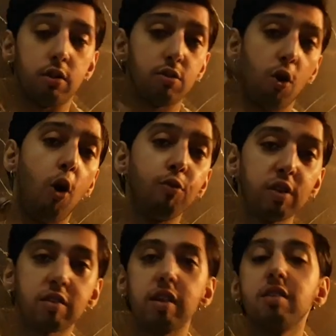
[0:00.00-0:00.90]
So it's
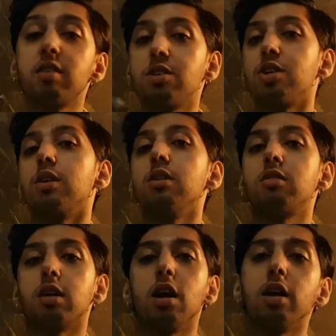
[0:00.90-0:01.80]
obviously such a
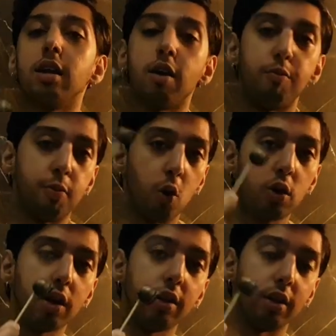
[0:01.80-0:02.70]
good cigar that I've
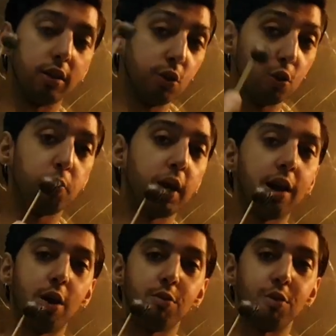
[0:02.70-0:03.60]
broken the
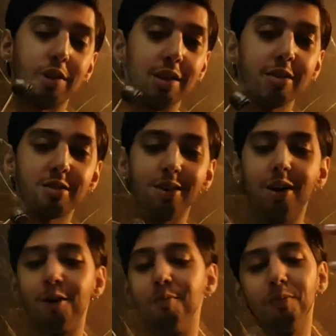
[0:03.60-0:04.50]
toothpick out for this.